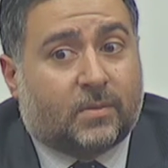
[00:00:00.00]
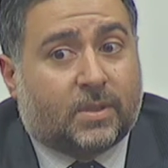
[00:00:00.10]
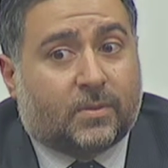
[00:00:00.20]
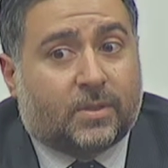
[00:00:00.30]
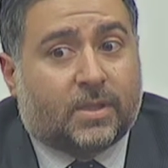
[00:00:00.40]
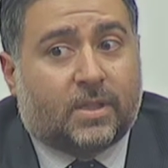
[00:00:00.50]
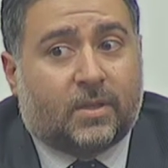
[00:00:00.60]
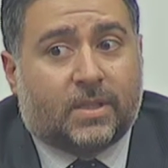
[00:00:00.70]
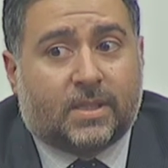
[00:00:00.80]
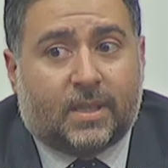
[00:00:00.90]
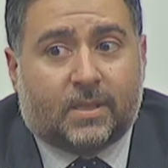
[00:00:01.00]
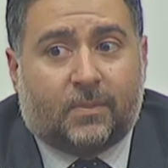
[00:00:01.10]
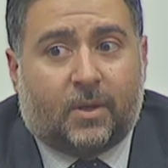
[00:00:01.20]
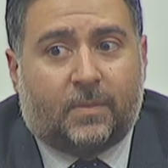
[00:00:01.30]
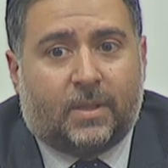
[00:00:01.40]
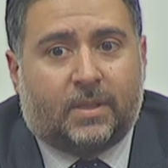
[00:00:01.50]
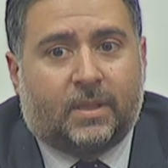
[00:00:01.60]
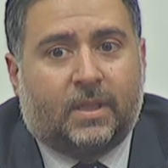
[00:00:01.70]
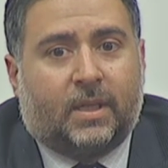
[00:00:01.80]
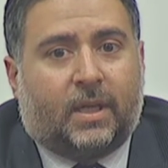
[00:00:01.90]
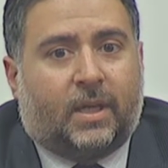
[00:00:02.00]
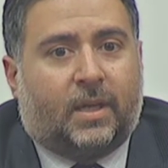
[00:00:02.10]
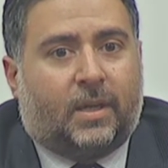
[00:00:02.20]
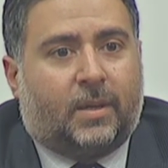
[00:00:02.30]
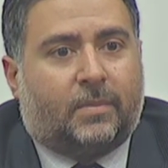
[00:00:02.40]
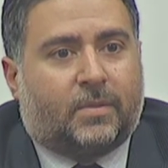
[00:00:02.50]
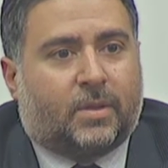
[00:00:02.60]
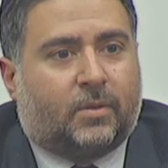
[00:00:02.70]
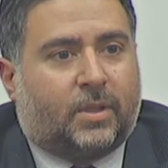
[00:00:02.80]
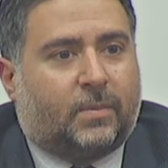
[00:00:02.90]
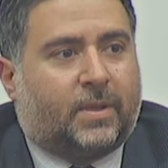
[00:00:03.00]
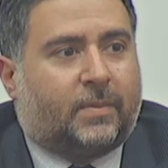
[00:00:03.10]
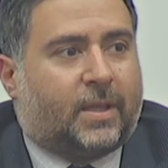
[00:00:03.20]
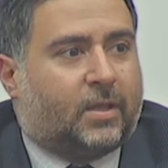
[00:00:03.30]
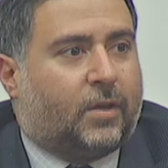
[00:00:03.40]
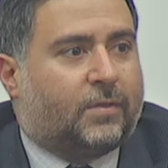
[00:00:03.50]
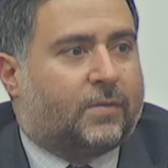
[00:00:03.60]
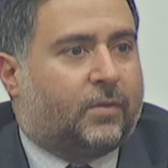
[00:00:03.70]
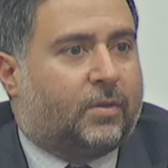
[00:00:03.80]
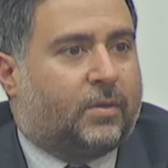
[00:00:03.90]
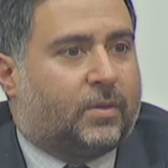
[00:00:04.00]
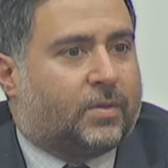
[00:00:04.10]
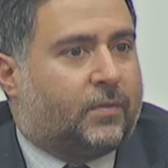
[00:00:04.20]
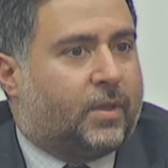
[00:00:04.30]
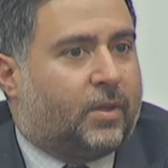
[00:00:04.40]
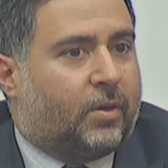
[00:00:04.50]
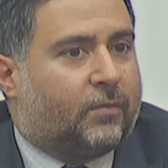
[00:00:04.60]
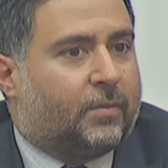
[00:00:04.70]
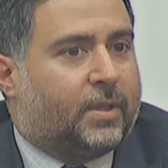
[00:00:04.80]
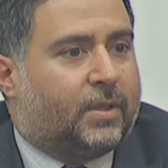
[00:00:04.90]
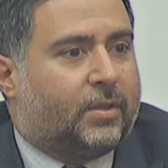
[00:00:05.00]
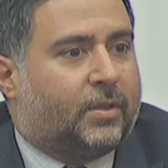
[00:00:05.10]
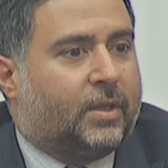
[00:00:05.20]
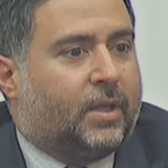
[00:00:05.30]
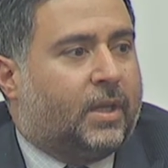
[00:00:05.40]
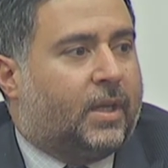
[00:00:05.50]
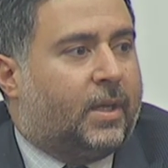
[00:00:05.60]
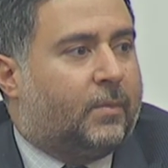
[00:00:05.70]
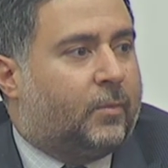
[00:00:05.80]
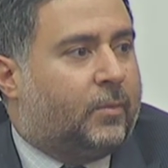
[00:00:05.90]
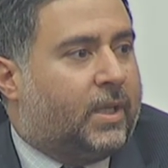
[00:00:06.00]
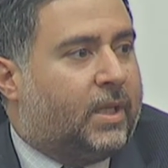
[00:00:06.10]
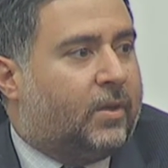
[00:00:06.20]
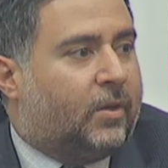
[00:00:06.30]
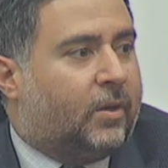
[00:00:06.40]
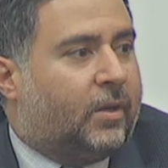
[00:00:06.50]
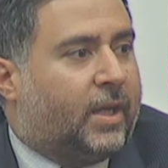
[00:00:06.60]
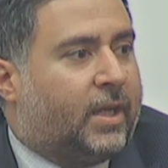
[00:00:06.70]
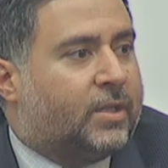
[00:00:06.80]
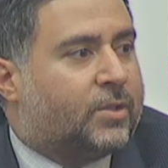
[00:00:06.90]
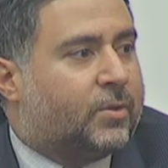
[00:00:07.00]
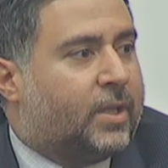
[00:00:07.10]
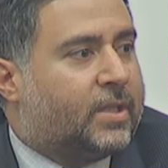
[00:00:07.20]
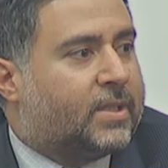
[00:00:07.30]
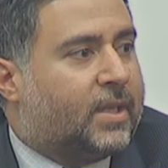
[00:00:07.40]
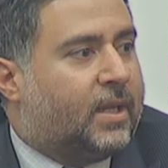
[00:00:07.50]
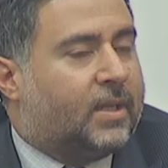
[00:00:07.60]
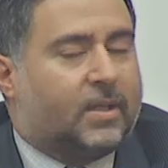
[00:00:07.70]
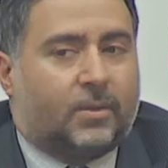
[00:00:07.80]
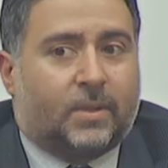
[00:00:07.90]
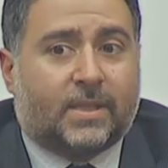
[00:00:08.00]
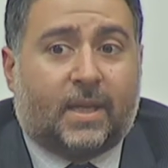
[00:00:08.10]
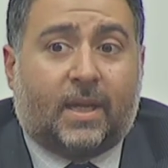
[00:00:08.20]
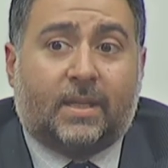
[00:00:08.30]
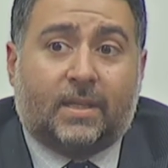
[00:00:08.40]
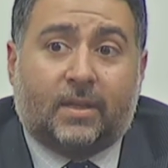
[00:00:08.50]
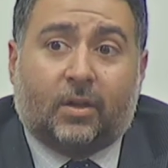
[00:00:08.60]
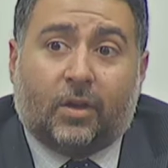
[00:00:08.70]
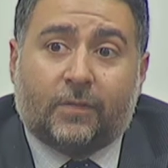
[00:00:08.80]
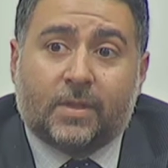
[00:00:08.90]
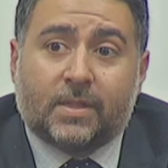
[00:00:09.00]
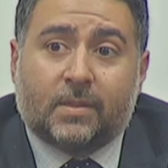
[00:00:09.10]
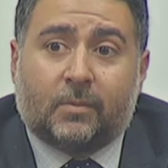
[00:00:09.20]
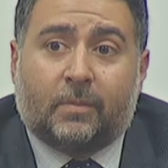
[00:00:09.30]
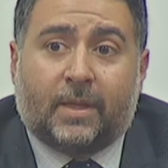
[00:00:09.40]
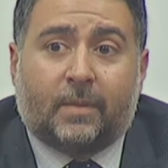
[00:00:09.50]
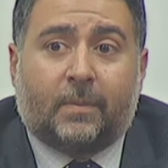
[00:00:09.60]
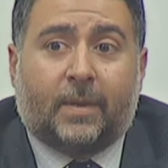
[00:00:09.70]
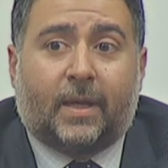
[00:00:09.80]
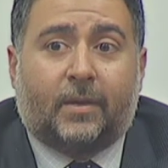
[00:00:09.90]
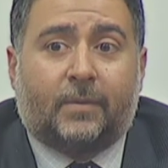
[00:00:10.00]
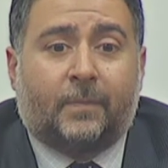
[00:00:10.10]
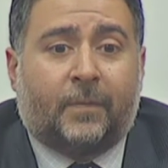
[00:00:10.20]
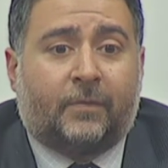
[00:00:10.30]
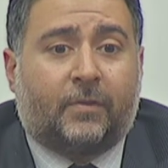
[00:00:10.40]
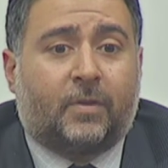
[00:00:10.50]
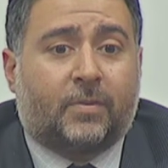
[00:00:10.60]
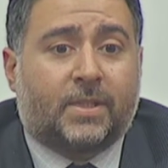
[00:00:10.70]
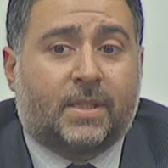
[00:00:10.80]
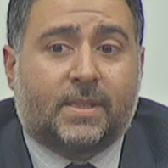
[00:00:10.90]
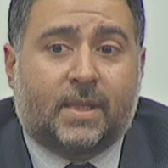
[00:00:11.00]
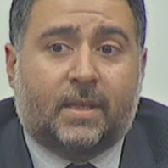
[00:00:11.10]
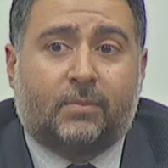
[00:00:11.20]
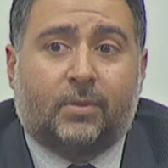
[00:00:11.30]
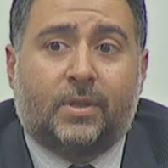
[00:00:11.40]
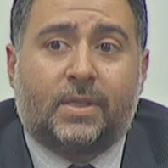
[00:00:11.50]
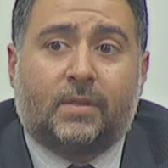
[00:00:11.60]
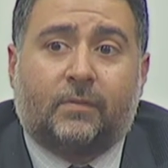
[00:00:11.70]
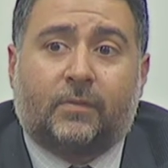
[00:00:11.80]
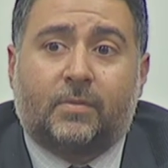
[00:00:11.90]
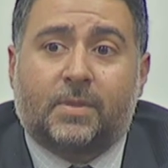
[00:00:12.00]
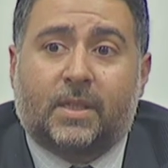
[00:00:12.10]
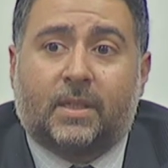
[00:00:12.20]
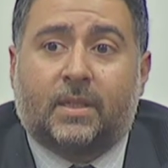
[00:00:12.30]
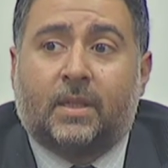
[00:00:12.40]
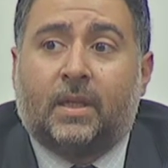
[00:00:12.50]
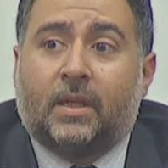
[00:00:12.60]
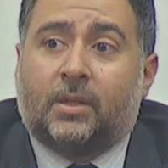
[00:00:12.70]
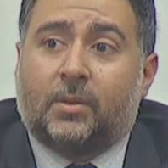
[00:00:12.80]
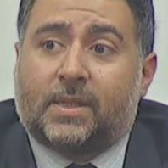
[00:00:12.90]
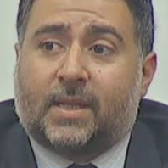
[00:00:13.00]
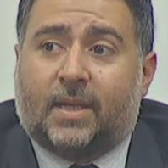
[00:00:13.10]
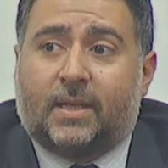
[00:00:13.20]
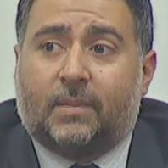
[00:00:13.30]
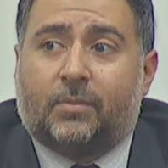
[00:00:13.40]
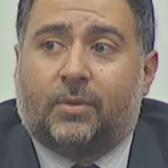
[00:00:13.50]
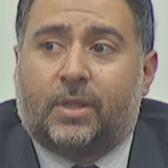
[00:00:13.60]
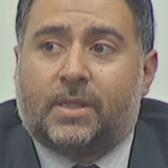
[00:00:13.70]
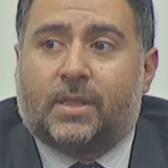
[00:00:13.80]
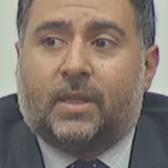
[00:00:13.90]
Resources here at the State Department. So a little bit about the office for those of you that aren't familiar. We are a joint state and USAID office. We're made up about 50% state employees and 50% USAID employees.